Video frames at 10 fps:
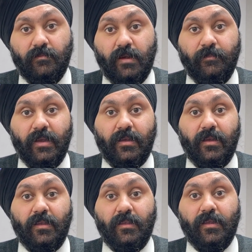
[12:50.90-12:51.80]

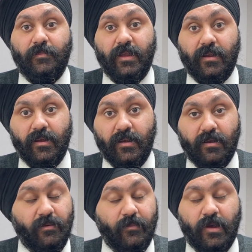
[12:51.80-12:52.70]

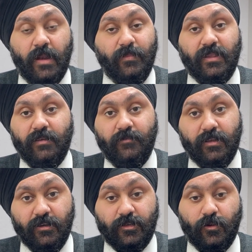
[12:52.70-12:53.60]
helping them with the
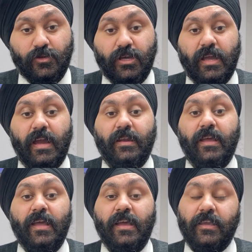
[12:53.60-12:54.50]
disclosure and
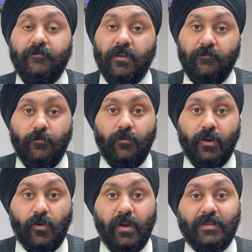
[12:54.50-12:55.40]
giving a full
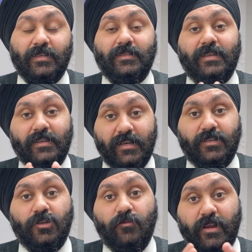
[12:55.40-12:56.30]
record access, then
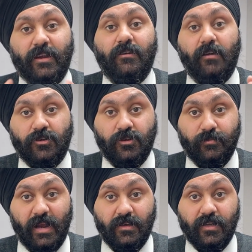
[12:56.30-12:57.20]
yes, you will get a reduction in
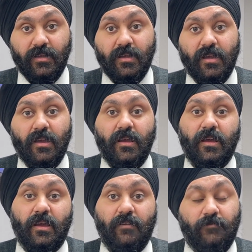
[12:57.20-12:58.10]
penalty,
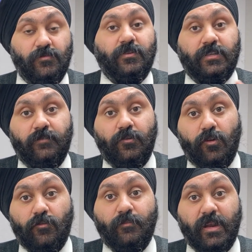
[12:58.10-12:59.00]
which will save you a
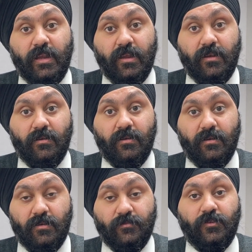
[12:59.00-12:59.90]
lot of money in
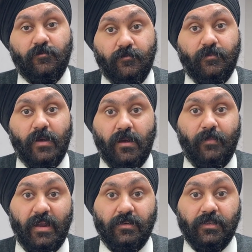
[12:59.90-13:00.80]
terms of
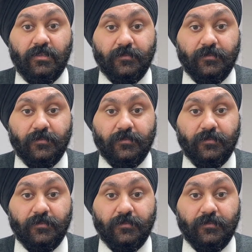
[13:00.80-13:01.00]
penalties.